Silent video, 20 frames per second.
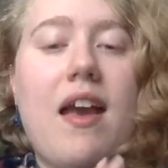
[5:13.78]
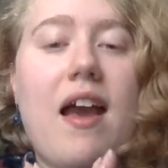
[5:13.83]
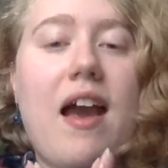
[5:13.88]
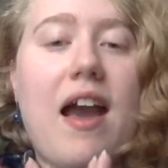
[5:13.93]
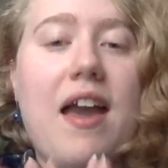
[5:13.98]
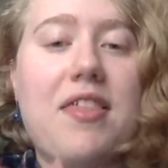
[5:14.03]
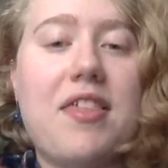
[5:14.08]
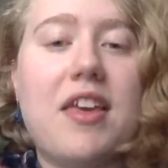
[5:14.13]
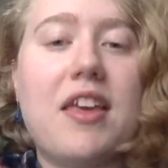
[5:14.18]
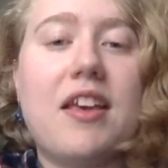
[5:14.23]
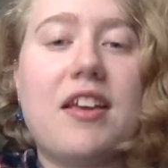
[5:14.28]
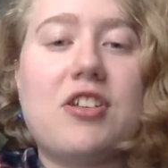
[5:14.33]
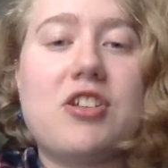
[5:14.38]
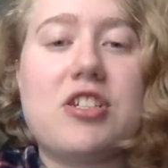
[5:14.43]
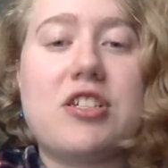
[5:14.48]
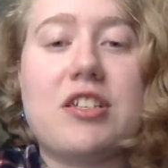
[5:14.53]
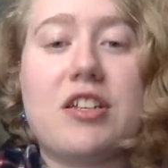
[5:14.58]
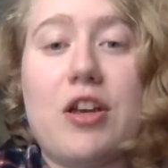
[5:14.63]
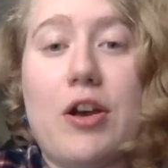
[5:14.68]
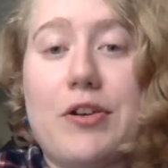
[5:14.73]
I think it
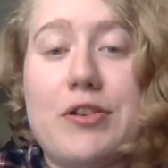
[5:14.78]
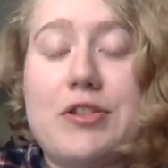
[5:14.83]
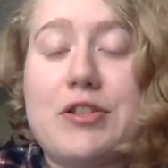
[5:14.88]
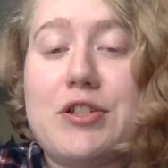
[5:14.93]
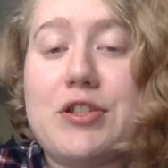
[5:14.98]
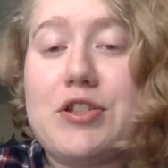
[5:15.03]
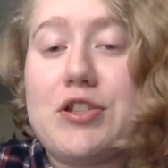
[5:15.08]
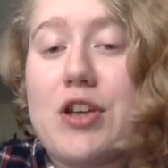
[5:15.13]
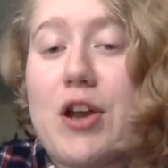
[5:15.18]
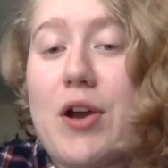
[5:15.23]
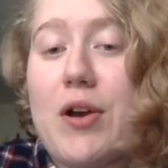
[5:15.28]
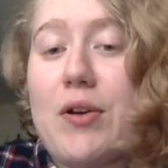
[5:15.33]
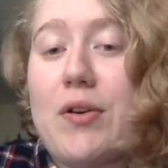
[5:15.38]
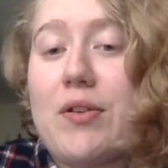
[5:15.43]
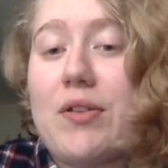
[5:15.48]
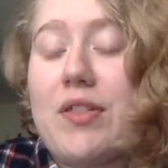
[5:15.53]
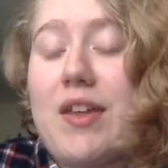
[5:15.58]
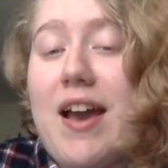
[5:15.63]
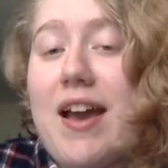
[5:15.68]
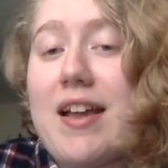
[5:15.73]
just goes to show
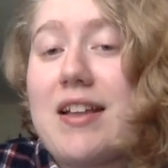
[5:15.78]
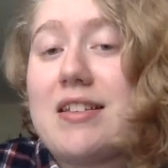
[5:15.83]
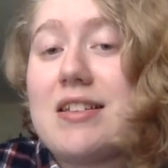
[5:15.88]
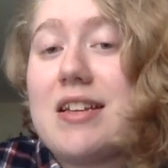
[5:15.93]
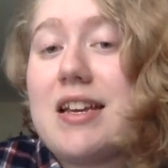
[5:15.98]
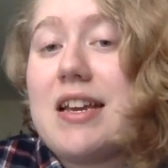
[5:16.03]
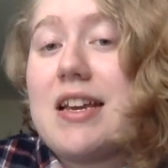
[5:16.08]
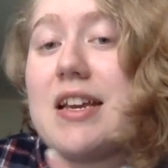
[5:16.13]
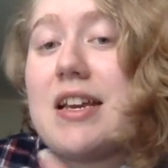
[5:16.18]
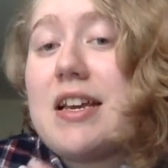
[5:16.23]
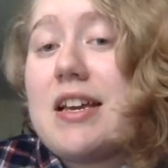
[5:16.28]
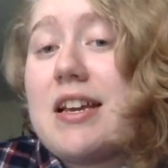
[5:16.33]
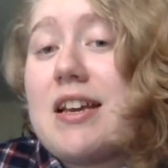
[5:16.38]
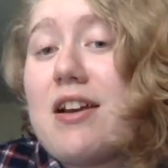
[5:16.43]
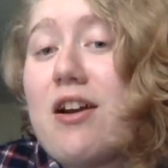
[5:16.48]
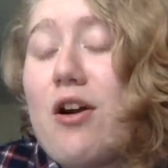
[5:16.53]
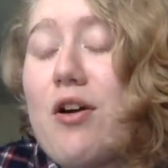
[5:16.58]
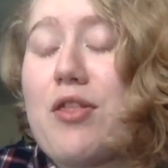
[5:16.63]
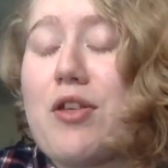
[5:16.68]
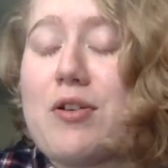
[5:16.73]
that
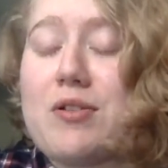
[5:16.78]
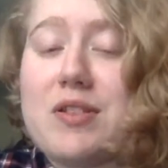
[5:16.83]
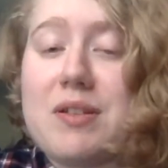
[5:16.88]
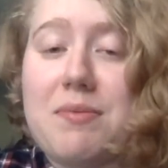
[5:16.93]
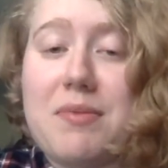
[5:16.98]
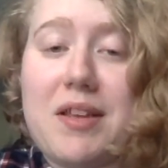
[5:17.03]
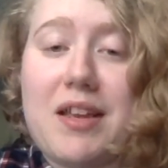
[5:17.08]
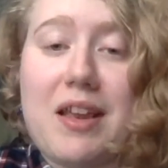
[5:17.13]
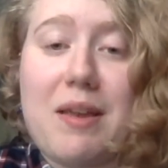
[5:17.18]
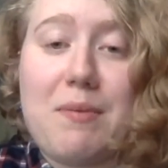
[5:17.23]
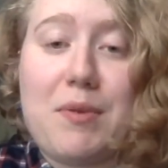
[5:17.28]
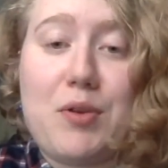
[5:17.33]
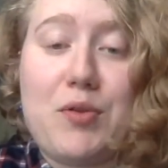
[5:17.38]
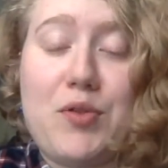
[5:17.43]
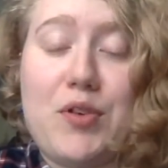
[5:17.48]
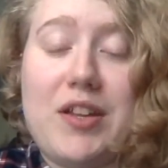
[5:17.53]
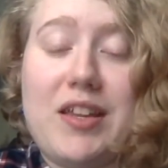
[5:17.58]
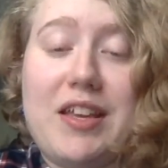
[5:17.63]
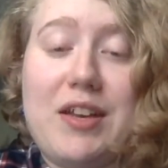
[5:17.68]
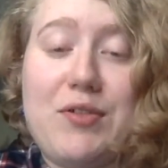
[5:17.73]
although something can be
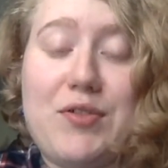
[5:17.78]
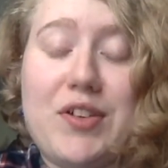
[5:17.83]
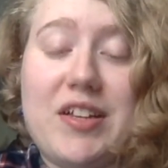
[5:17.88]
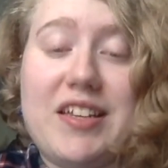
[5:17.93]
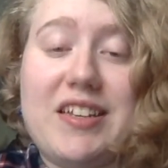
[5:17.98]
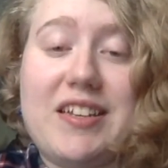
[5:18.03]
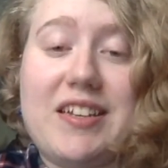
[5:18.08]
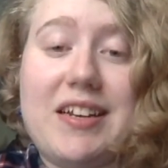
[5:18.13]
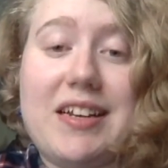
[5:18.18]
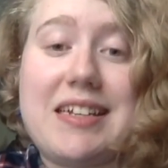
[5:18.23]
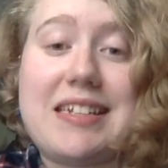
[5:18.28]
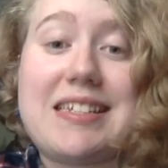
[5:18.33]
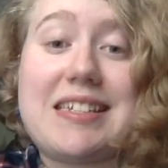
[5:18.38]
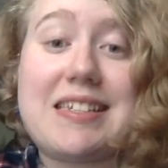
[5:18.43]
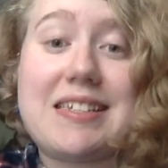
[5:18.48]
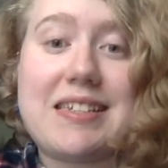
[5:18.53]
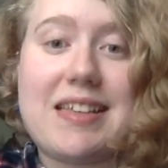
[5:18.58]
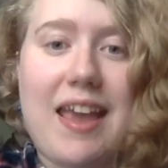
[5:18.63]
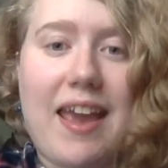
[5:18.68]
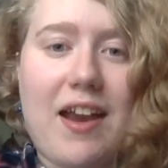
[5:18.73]
really, really
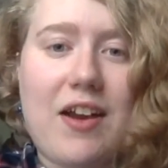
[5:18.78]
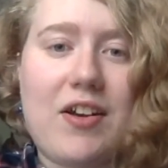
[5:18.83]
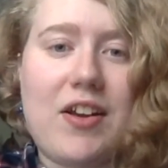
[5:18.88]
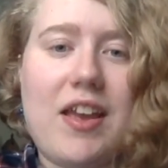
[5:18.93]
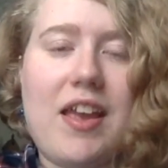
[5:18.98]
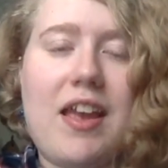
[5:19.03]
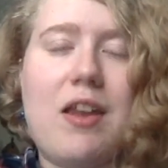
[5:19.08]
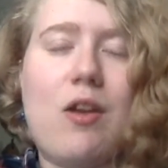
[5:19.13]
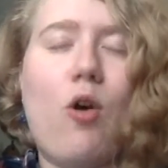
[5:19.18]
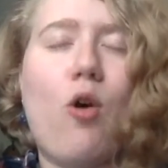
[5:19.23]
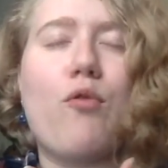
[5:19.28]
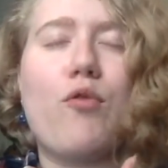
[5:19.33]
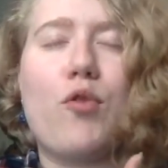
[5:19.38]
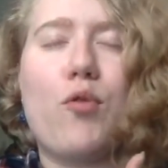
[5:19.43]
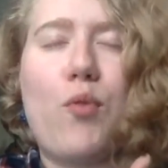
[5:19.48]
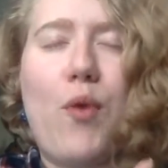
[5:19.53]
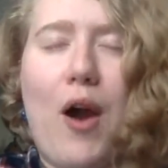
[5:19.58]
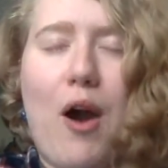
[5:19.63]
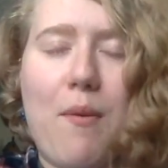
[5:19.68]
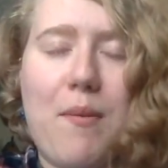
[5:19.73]
scary and
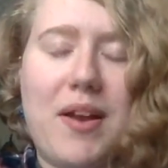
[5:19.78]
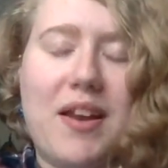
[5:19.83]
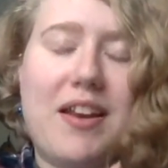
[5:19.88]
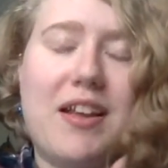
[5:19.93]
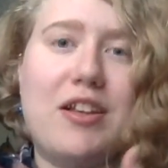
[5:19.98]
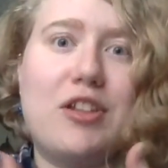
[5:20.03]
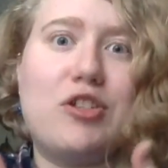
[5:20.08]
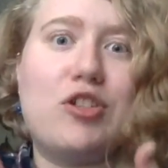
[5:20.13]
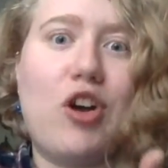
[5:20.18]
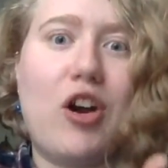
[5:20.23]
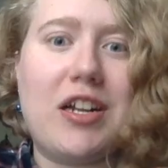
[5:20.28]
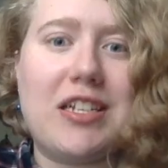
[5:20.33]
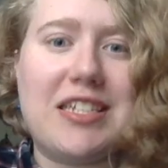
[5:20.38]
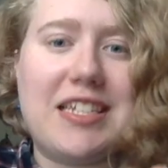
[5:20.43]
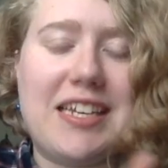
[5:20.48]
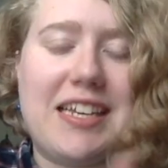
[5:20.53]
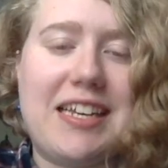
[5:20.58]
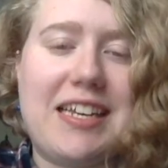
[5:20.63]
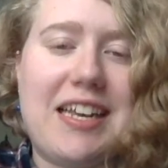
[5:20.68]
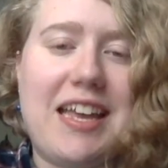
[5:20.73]
overwhelming and
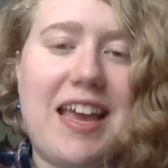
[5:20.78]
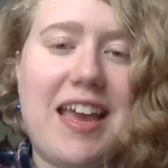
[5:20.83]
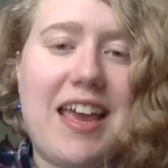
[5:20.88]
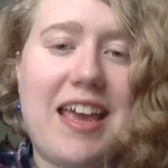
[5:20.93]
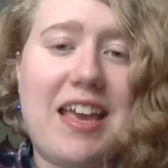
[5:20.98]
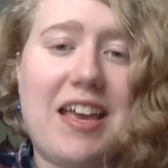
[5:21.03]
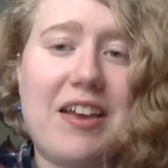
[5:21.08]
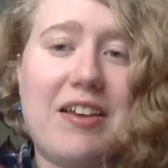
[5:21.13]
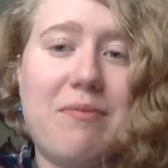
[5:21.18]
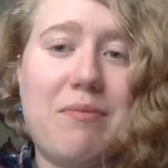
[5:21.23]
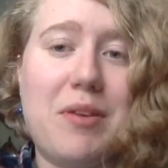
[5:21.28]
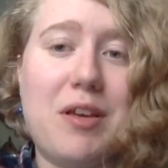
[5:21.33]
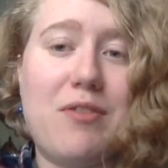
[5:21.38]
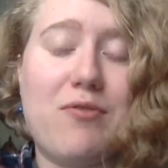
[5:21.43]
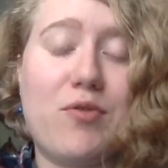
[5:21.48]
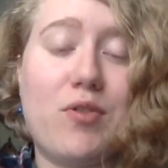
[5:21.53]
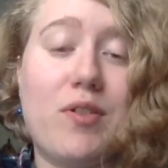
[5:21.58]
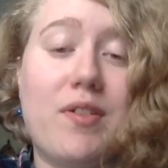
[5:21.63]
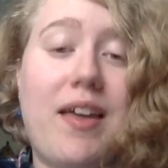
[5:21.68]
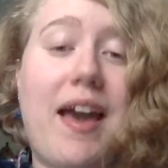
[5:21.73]
daunting, it can be
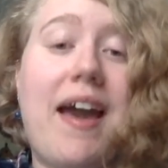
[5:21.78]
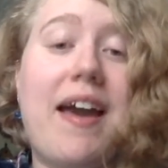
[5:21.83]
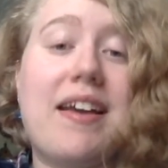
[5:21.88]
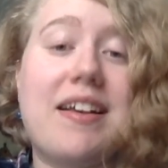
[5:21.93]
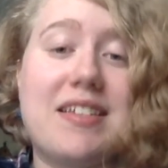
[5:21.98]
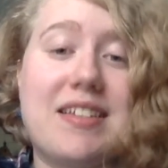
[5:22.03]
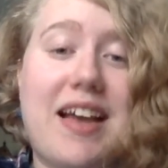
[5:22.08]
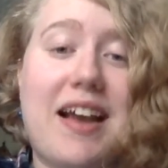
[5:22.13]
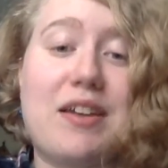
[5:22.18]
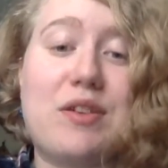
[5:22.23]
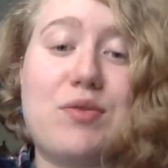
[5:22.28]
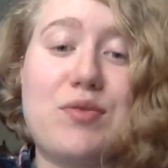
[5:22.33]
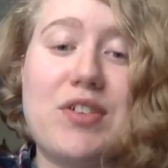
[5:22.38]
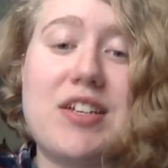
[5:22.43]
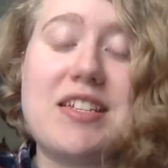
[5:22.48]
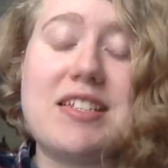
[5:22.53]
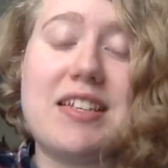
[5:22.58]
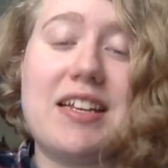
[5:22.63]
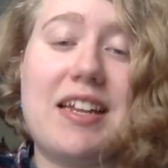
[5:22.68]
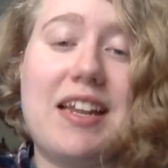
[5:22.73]
for that exact
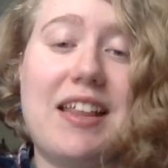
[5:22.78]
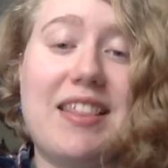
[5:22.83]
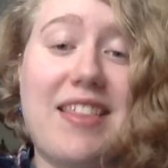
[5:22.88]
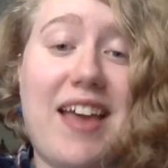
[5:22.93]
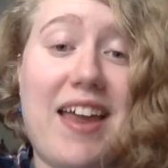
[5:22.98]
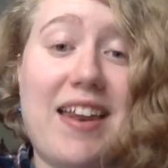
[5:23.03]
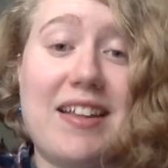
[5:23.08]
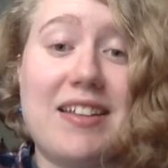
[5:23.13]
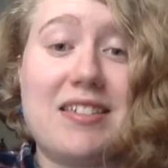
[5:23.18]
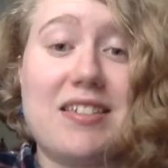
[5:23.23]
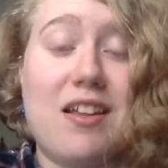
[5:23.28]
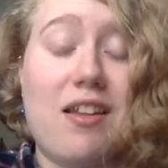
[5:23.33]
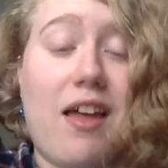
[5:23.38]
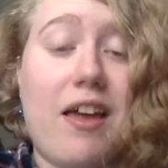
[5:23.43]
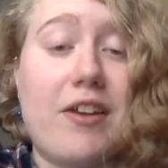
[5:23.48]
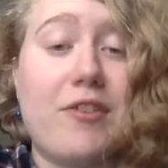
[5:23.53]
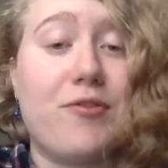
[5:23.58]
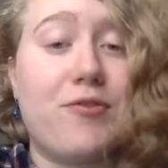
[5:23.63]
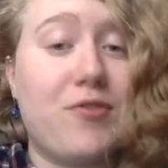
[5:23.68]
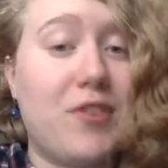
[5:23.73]
reason that it's a
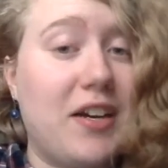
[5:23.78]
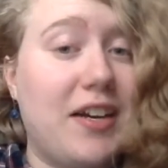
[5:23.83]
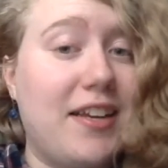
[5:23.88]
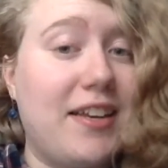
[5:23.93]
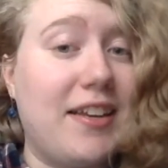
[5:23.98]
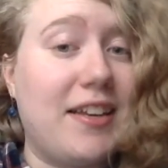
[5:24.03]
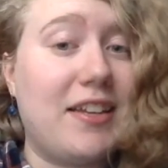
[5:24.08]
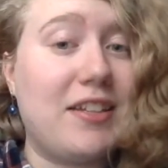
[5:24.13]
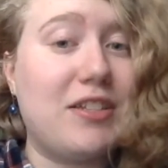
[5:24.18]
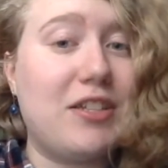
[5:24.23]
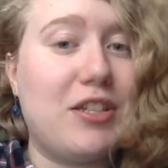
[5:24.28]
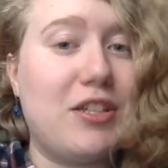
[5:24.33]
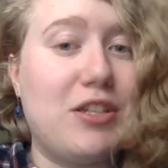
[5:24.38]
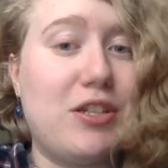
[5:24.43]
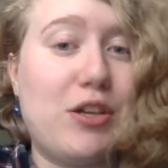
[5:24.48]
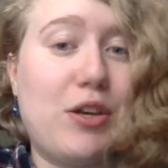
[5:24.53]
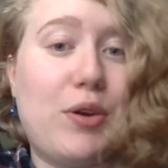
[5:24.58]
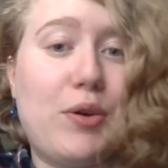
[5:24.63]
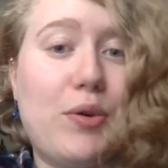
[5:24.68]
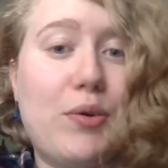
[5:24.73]
lot of fun
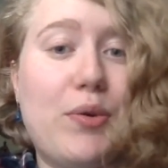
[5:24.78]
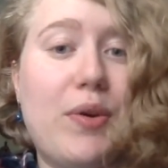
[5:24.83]
to do.